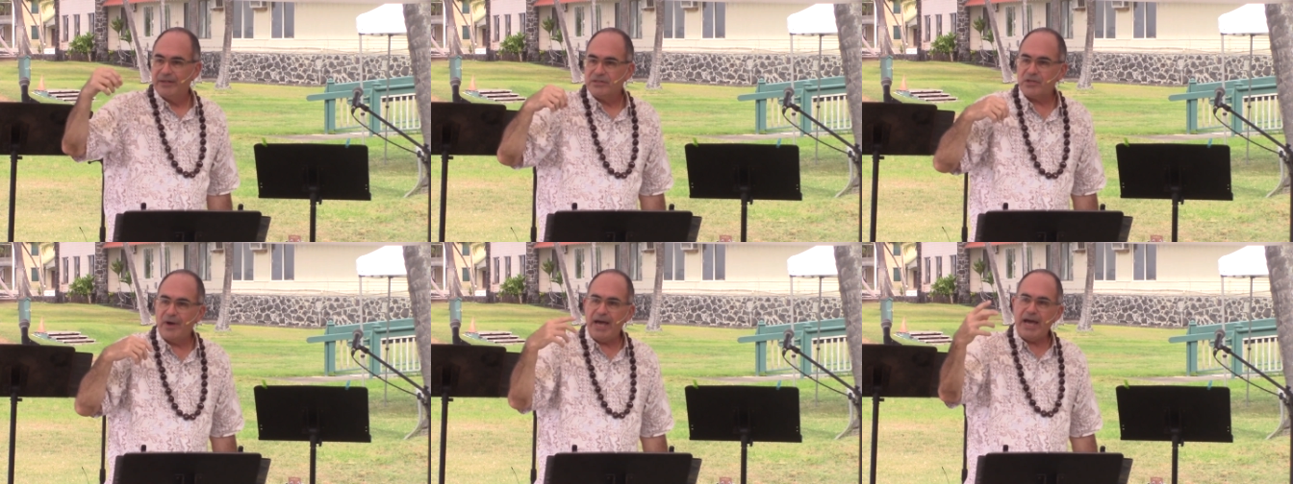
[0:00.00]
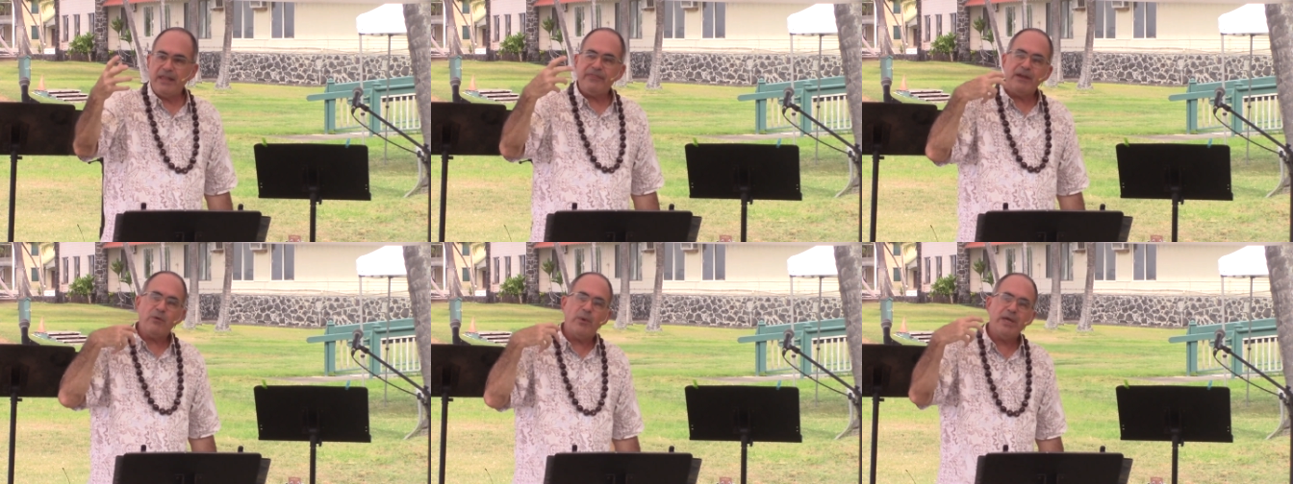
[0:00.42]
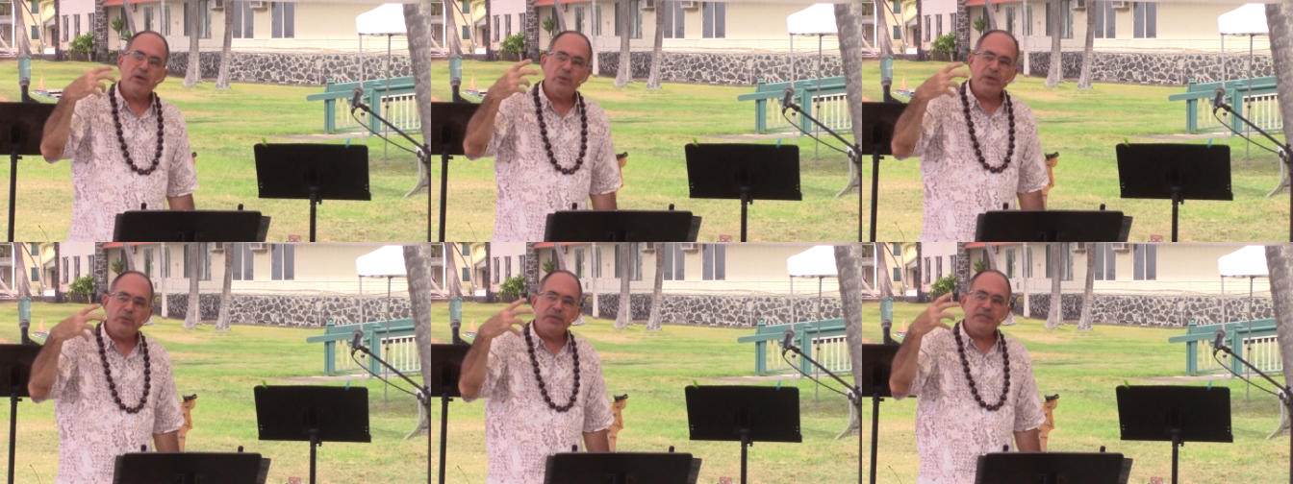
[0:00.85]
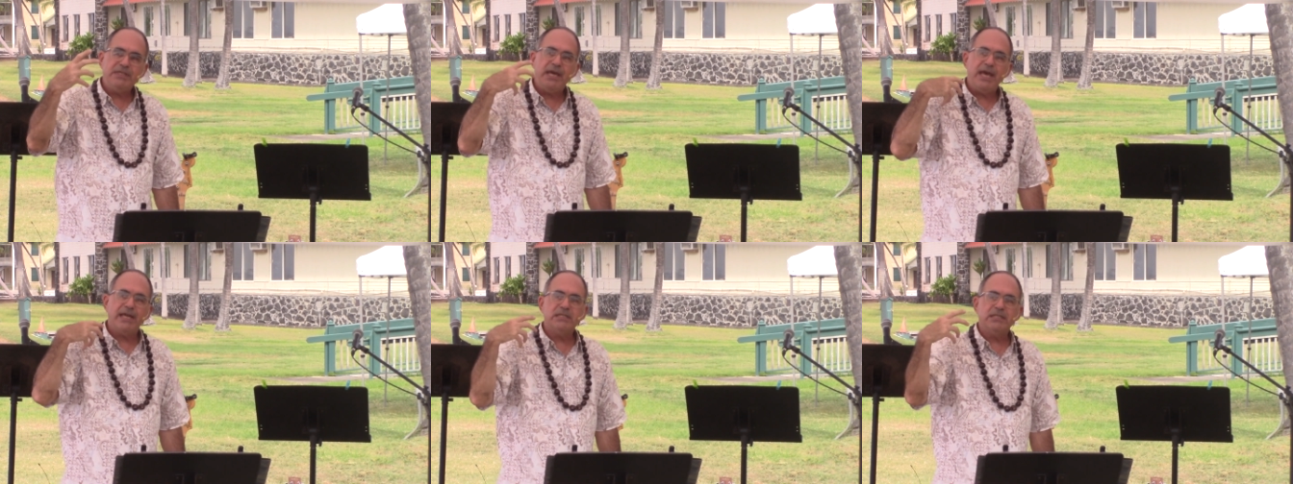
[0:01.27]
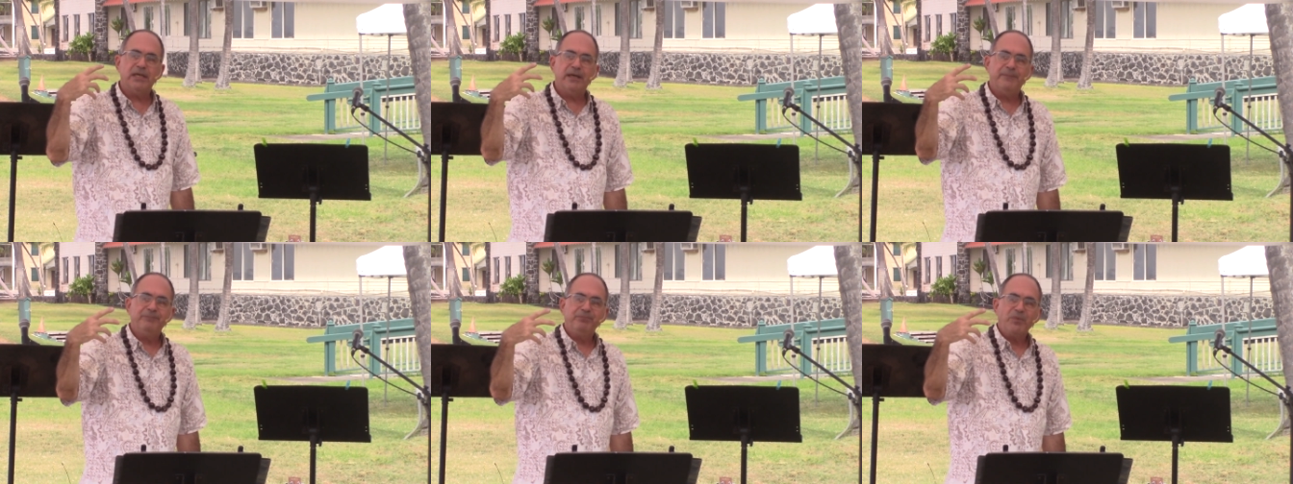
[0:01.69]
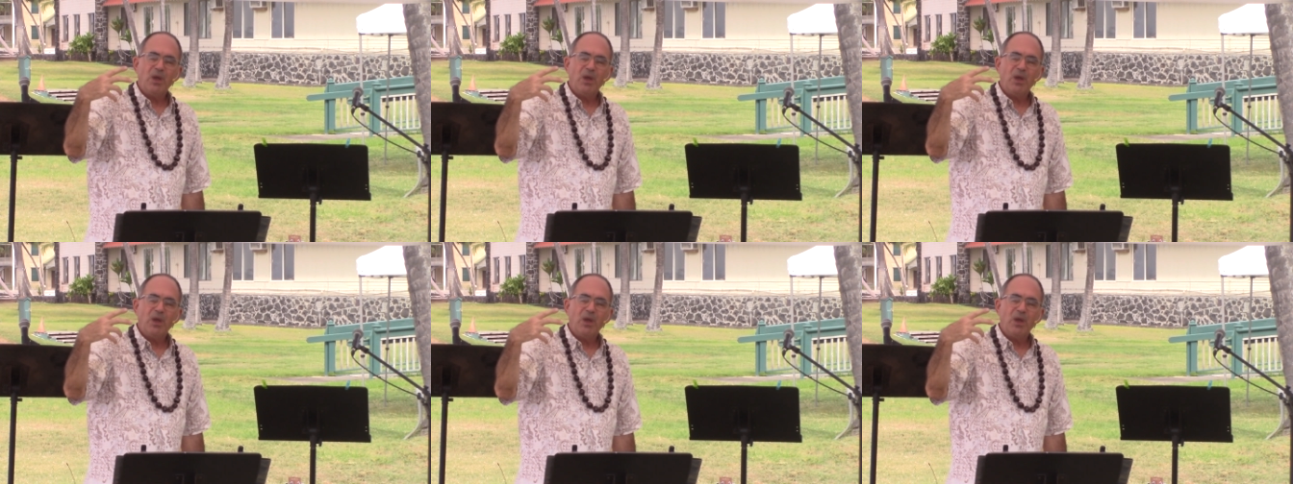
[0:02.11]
So I, I think we, we, we tend to